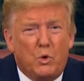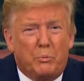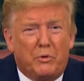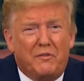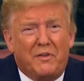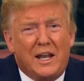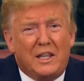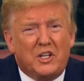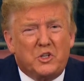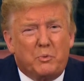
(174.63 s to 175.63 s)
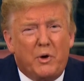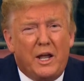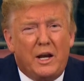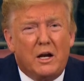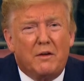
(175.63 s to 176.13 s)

will prevent the spread